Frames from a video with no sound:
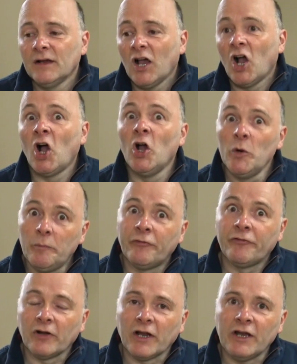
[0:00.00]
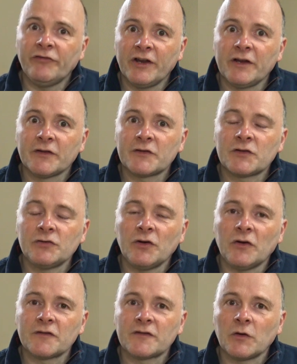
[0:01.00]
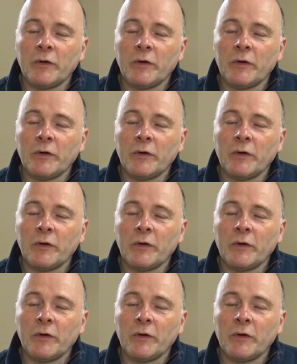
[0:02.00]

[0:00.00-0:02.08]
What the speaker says: Hopefully, fingers crossed,